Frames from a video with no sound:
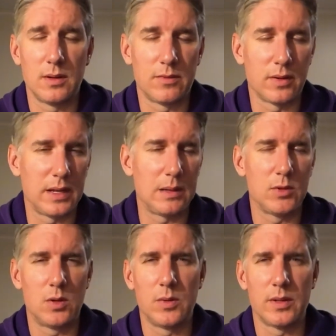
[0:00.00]
And for that,
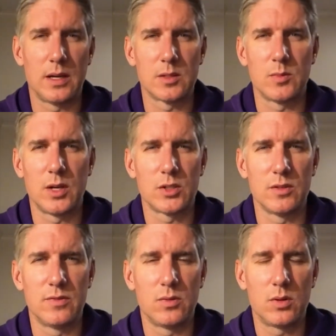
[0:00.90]
I'm going with the Osmo
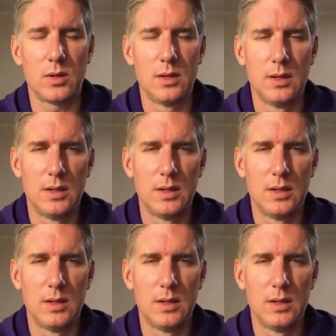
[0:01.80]
Action 4.